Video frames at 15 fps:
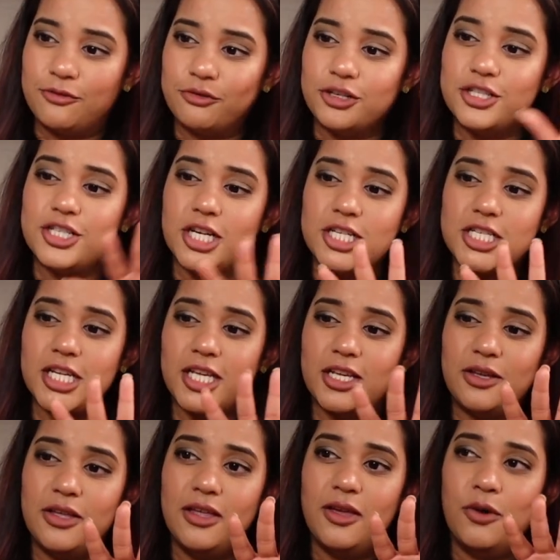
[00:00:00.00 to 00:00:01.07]
If we're
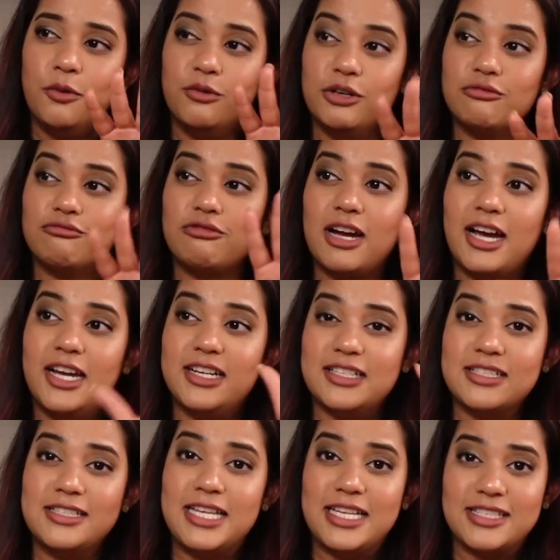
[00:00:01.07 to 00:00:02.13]
judging what rye
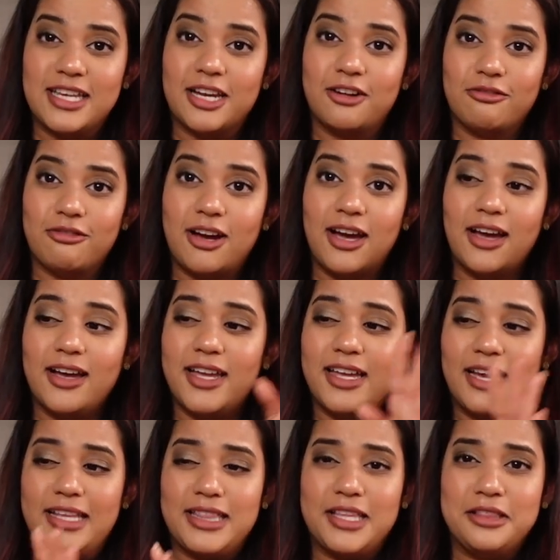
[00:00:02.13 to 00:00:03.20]
doesn't taste like a
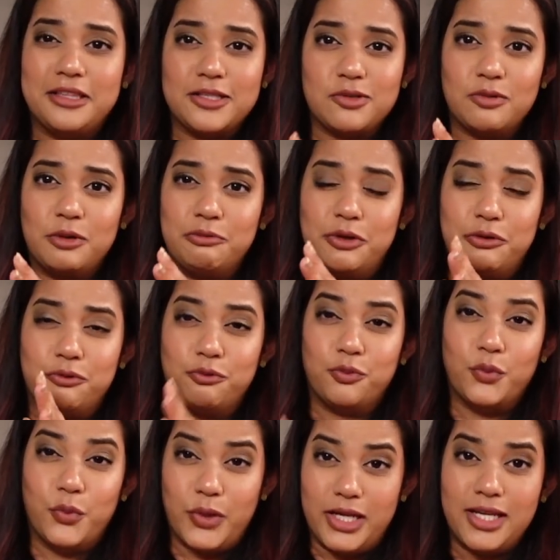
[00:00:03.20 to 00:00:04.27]
rye, I think this one would
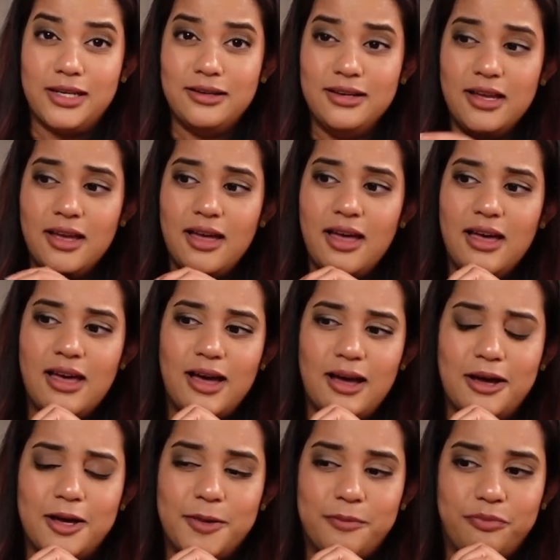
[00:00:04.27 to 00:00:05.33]
win,
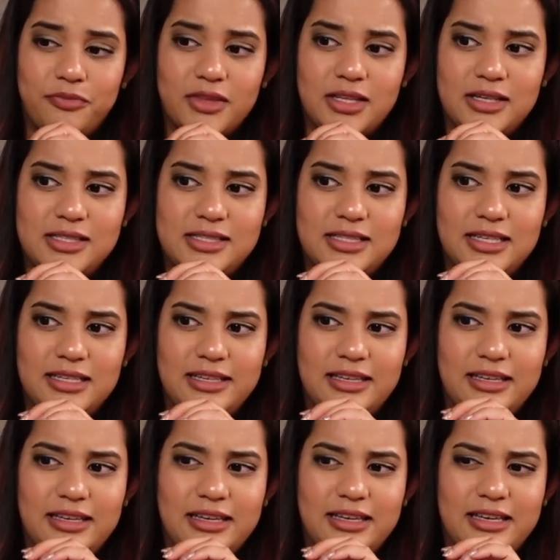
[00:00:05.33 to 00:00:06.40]
because
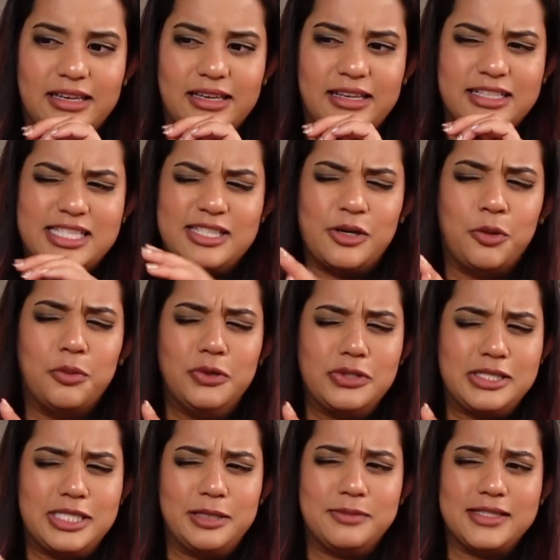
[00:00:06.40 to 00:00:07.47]
it
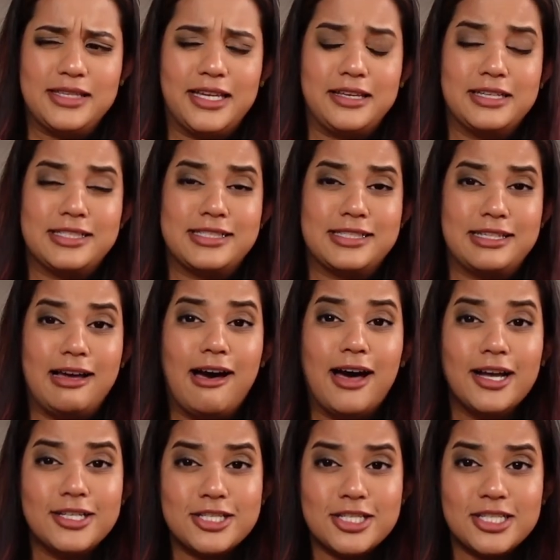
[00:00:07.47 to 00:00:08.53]
almost sips like a
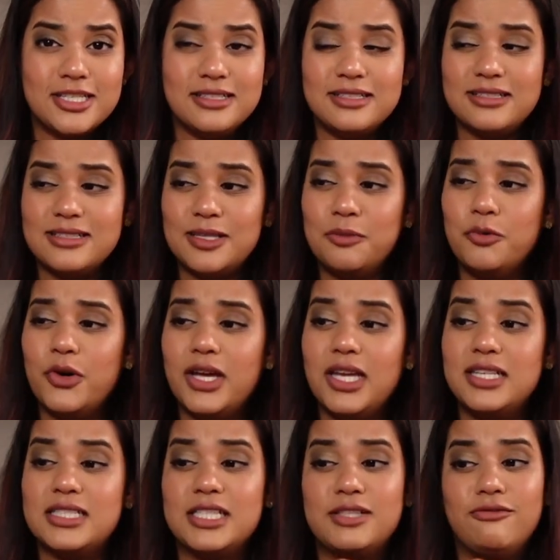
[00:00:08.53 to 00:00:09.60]
scotch in some
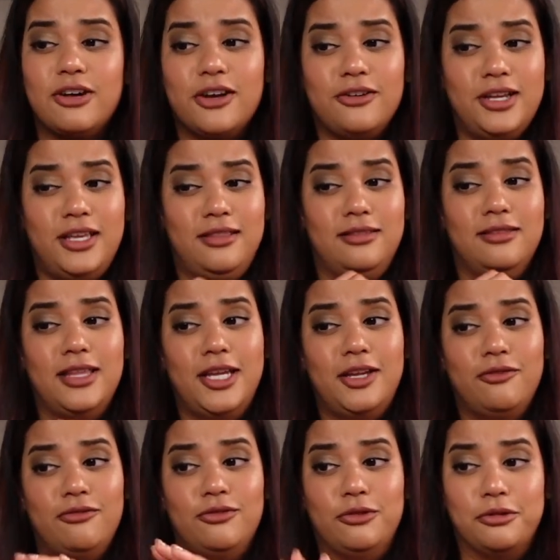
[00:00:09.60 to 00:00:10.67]
ways. It's very
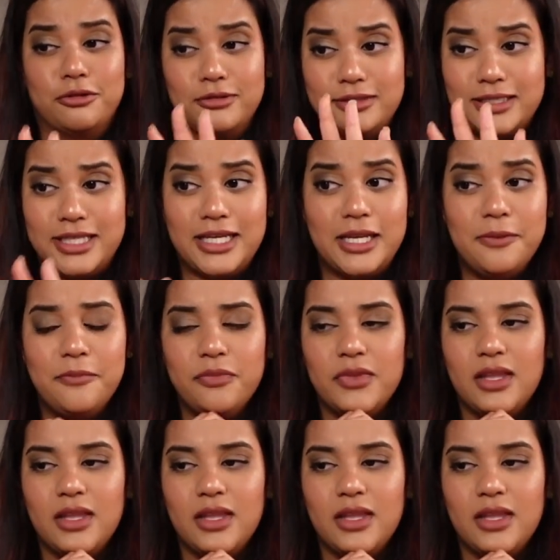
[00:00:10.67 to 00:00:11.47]
light and florally.